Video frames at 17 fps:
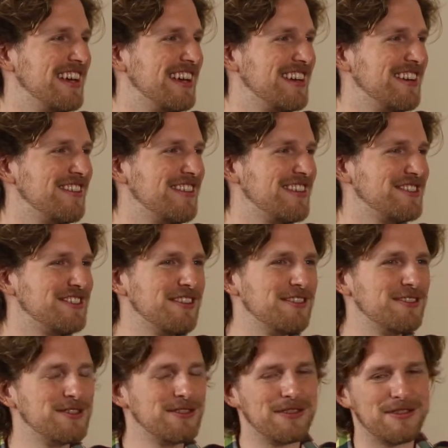There's
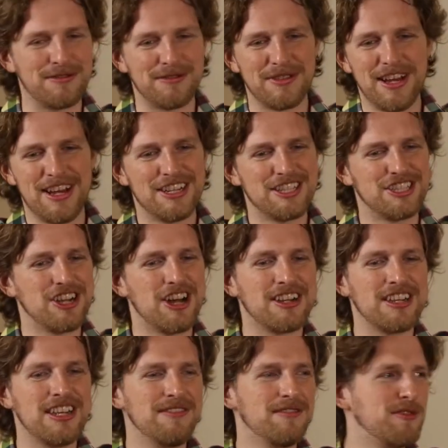no sort of
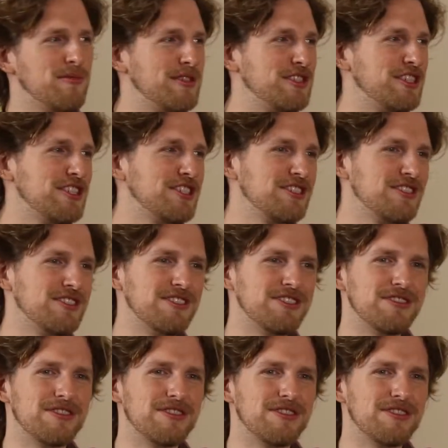jockeying for position